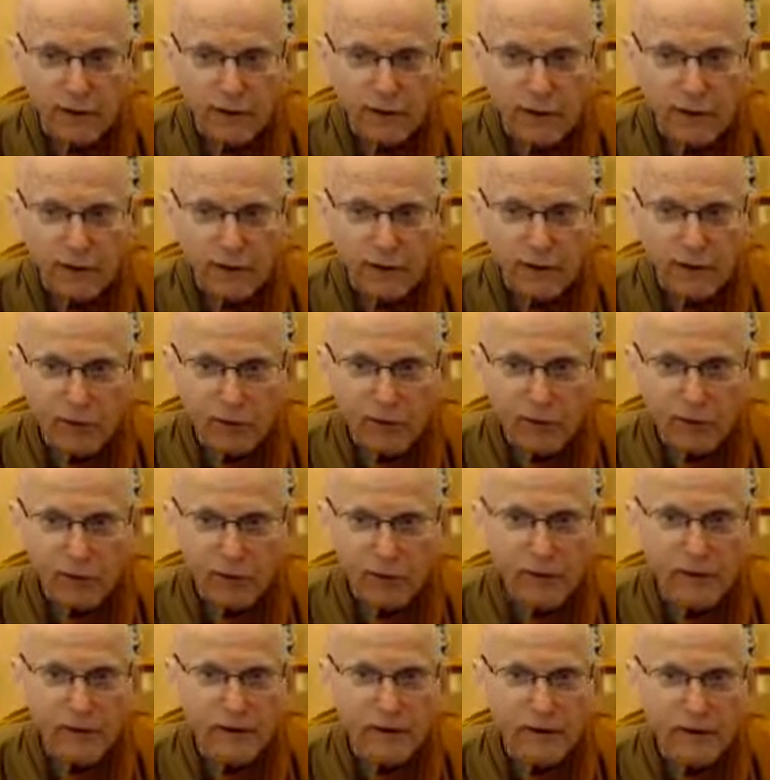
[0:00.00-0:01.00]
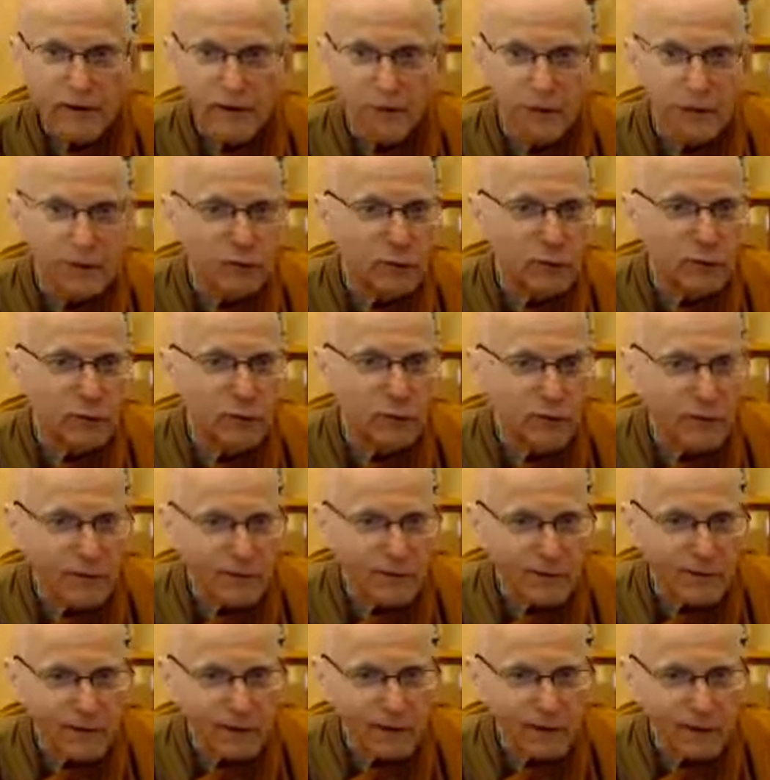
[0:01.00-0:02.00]
And I know Aikema used to
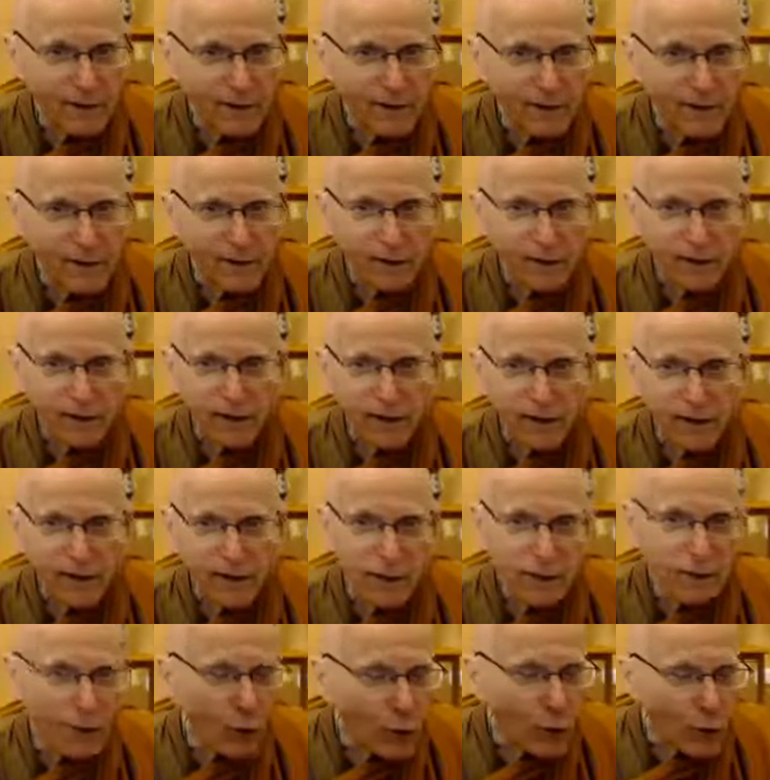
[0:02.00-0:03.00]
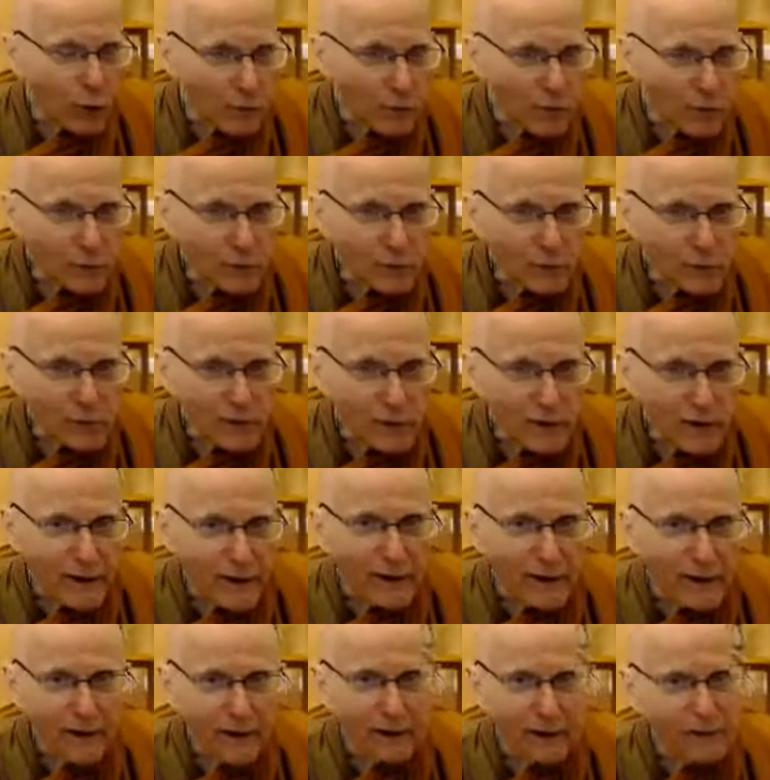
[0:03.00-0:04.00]
say, an alcoholic or a
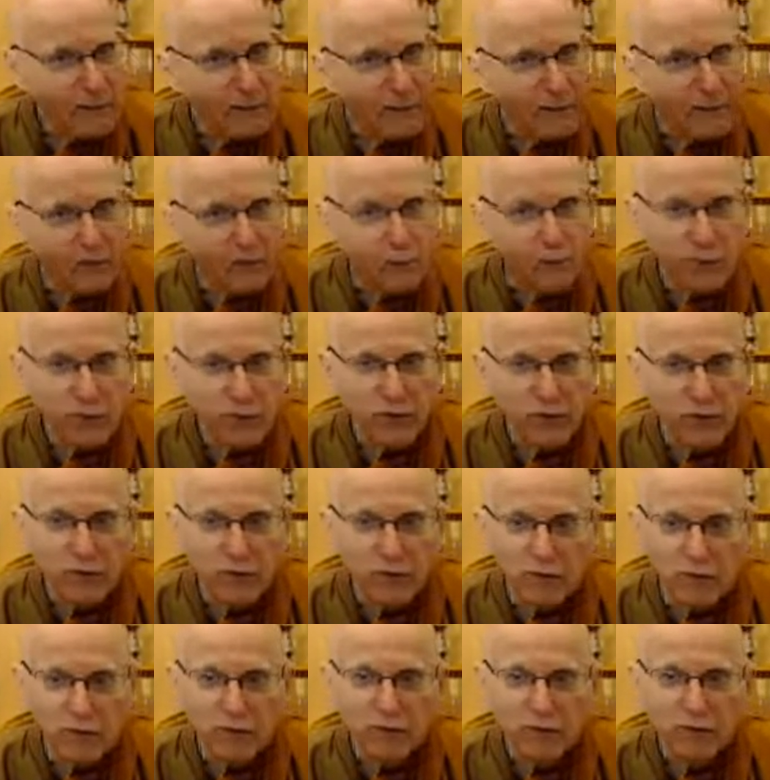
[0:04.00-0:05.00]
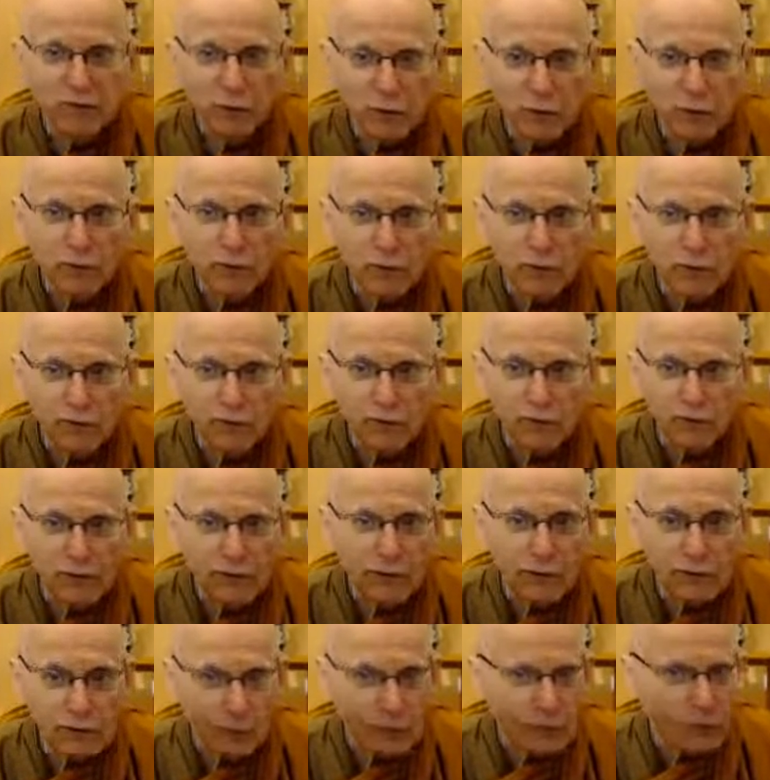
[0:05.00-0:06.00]
drug addict is probably the best person,
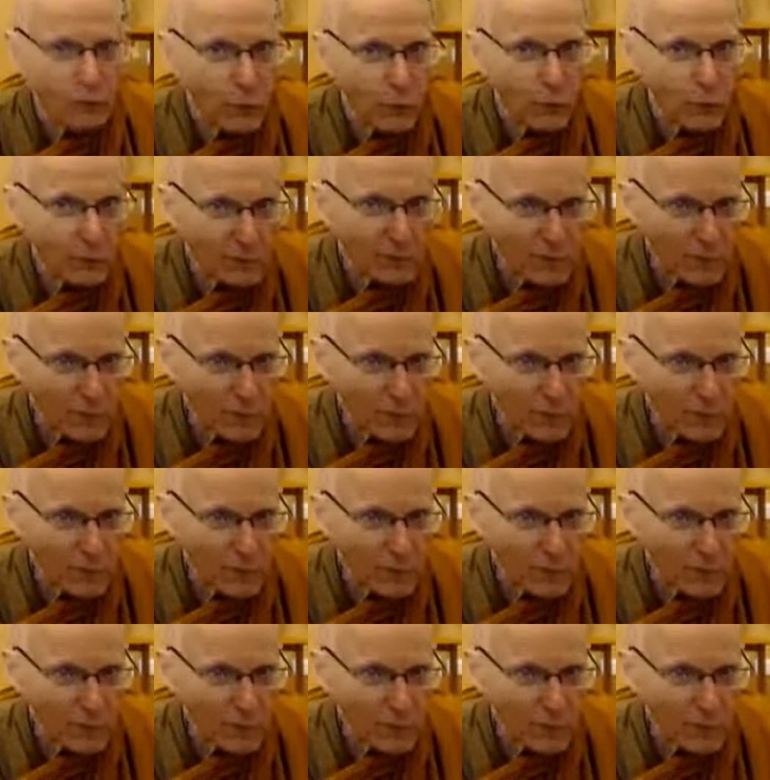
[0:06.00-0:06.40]
a reformed